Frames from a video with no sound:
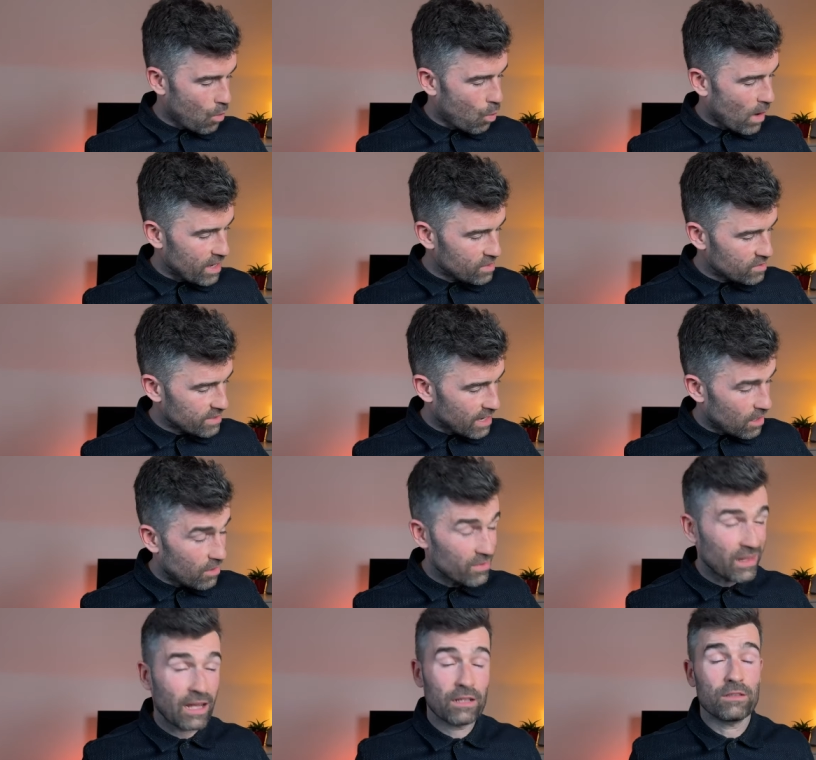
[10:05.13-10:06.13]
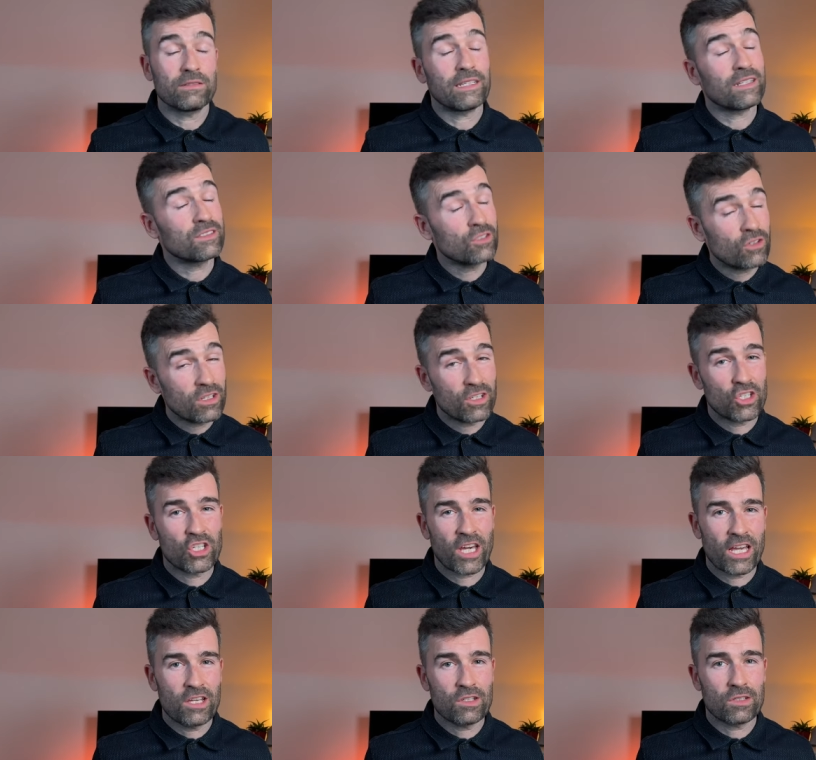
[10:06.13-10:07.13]
waist down. Like That's not going to
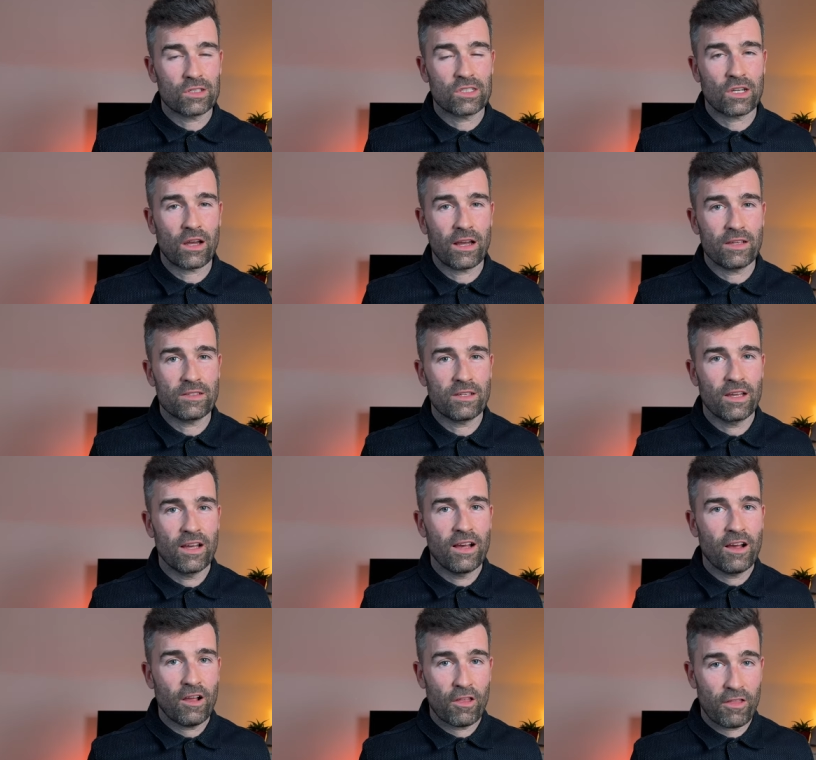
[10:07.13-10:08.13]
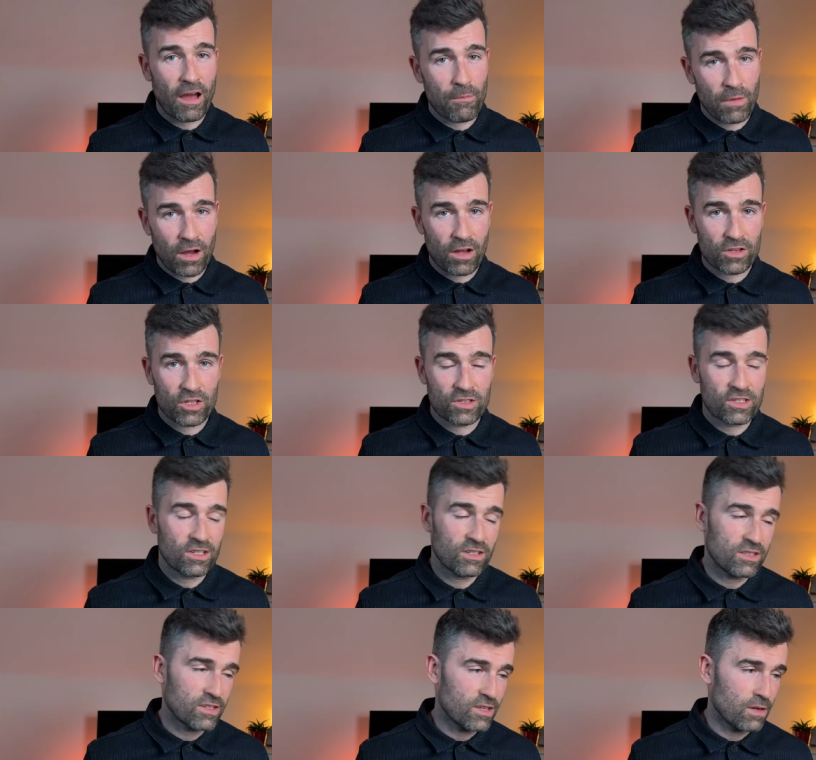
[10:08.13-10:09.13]
change the size that much. It's
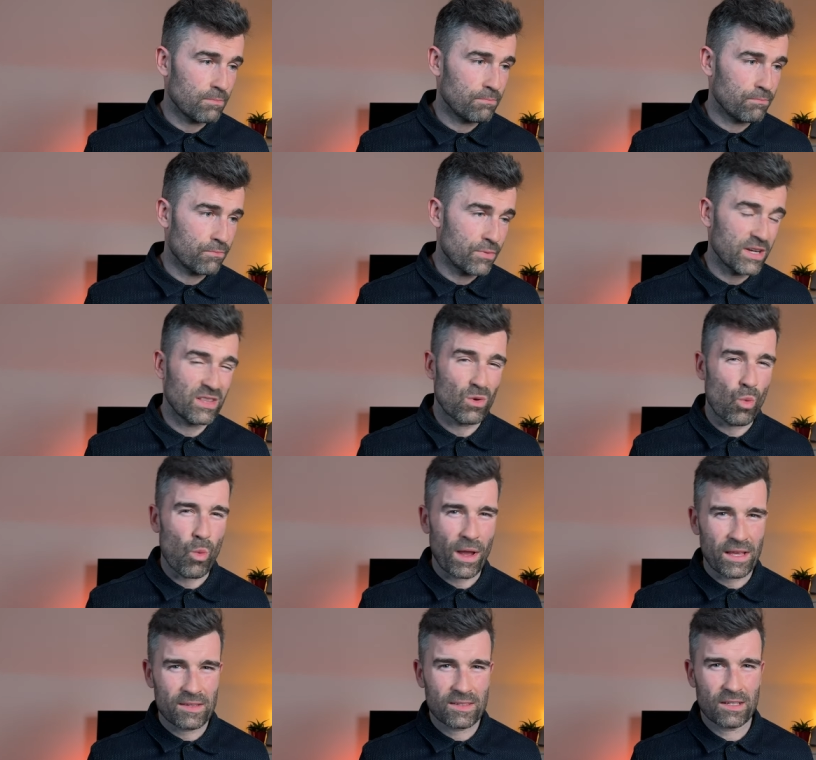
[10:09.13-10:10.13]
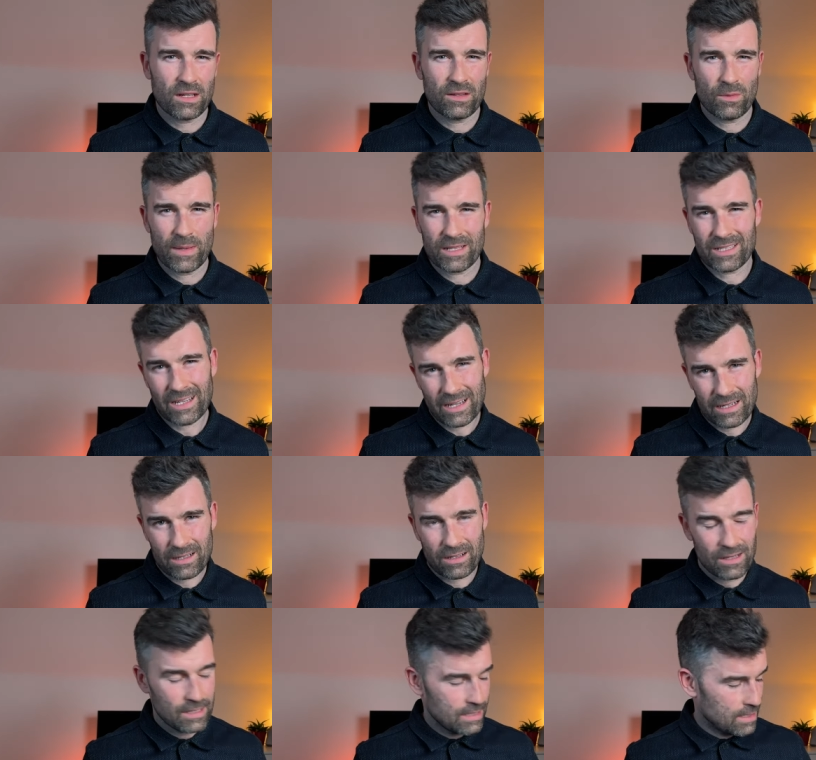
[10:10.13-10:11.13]
just going to bring the waist in a little bit tighter,
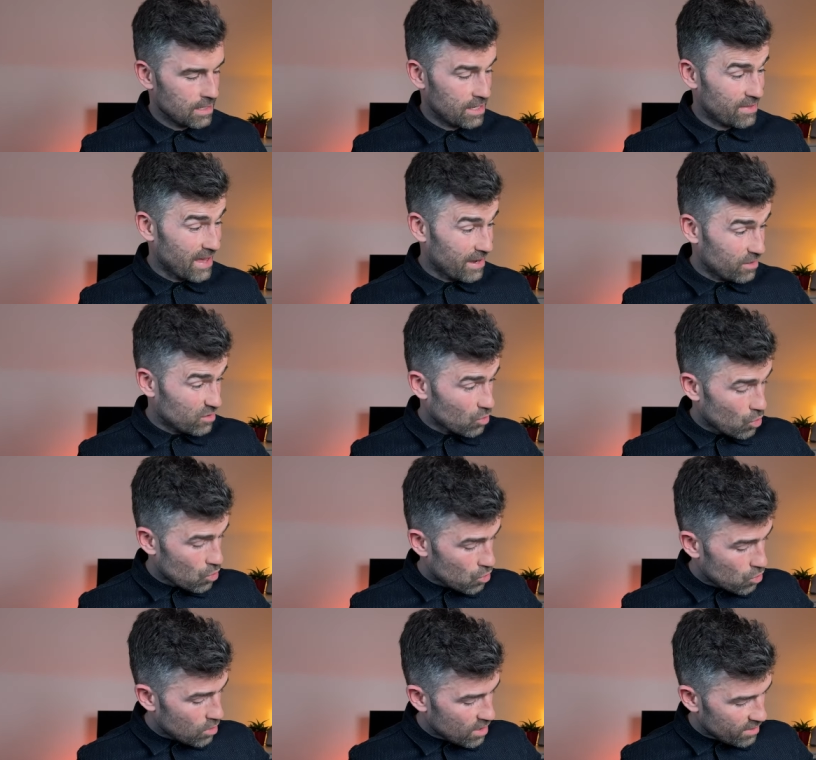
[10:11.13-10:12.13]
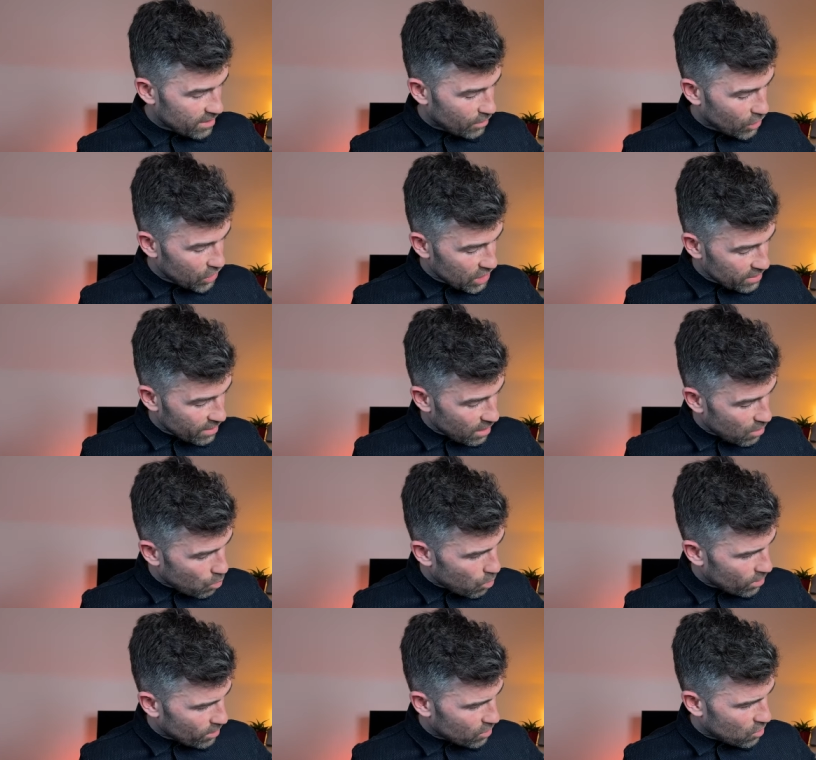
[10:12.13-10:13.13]
and that is all. The other thing that I
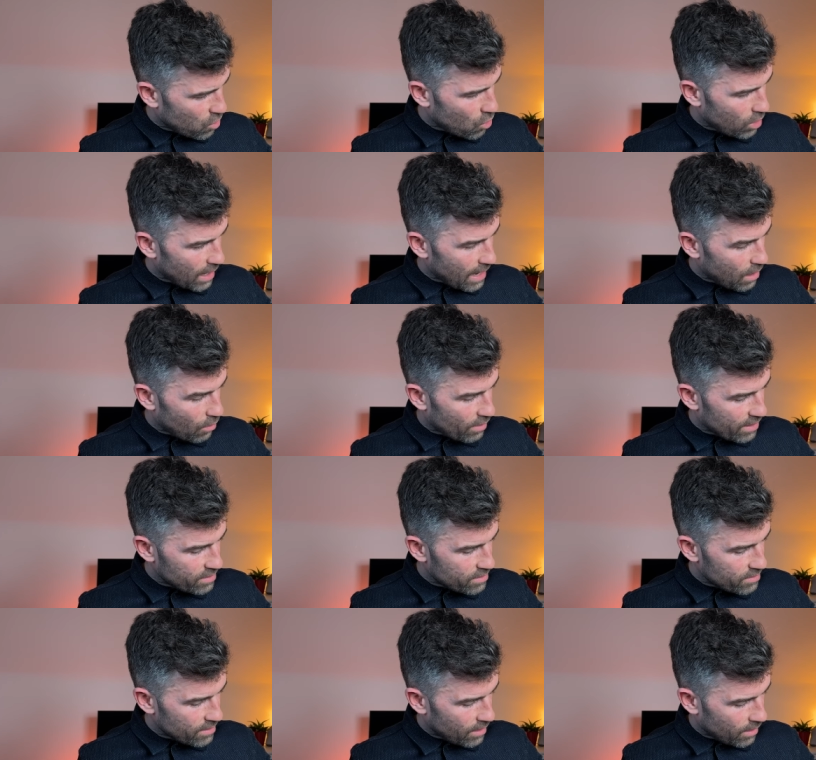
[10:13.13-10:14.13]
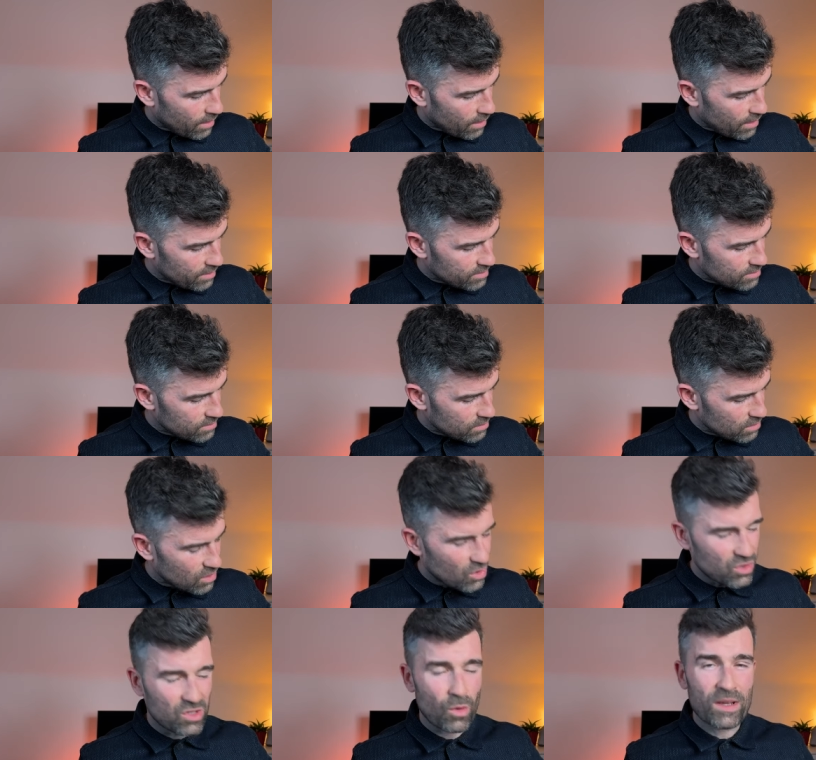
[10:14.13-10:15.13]
want to call out, and uh, it,
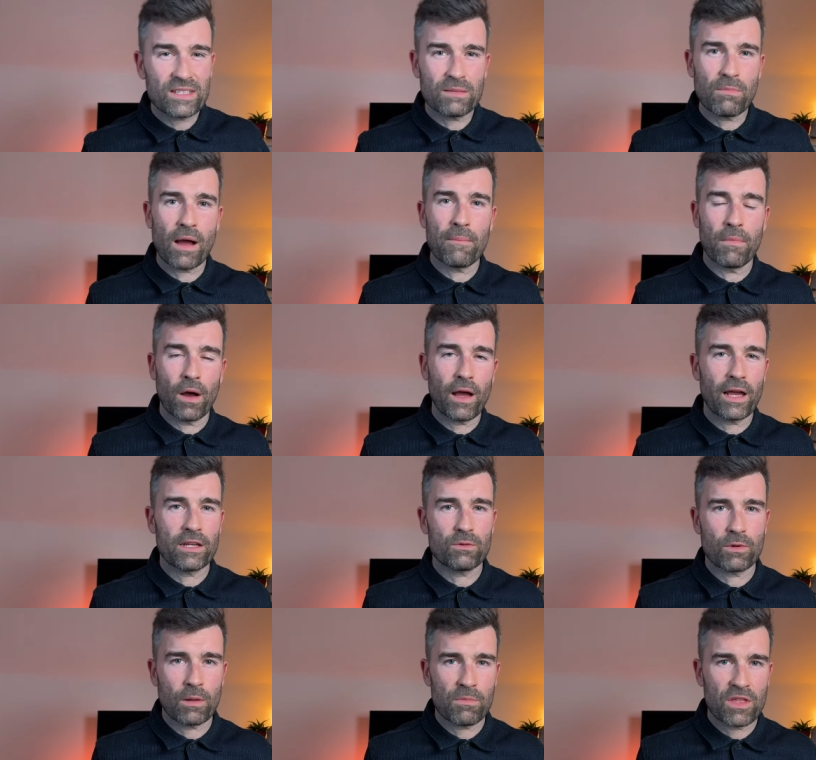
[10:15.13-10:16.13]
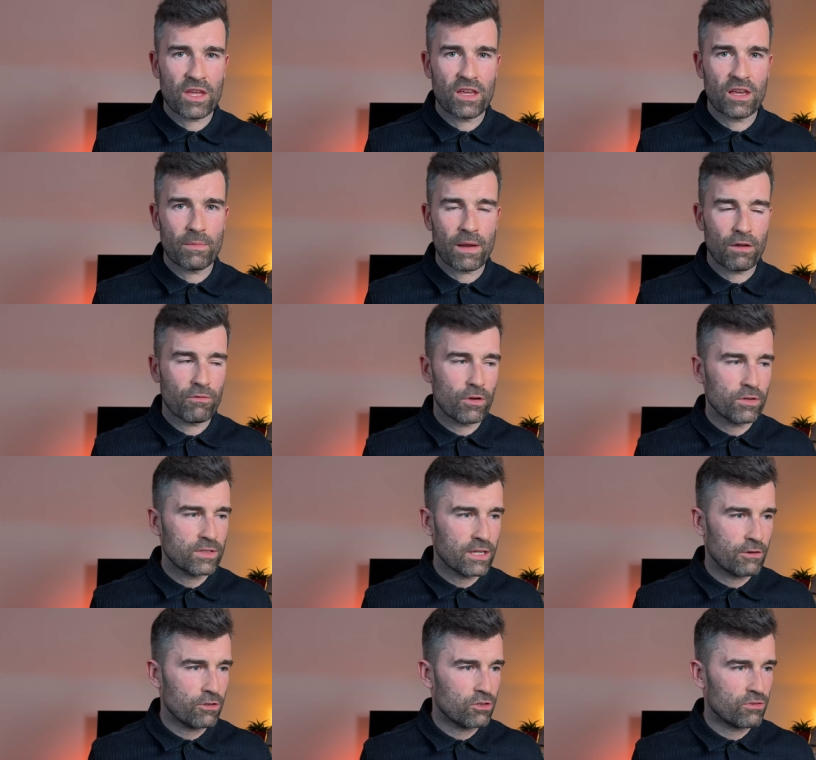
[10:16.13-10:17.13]
it's always in my mind when I'm thinking about rogue
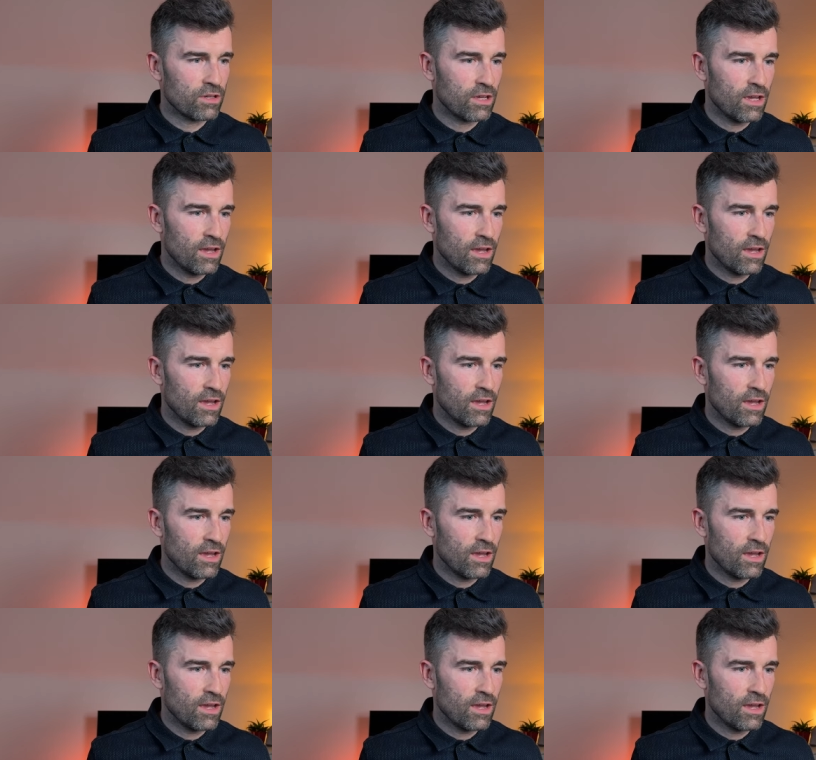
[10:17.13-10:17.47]
territory,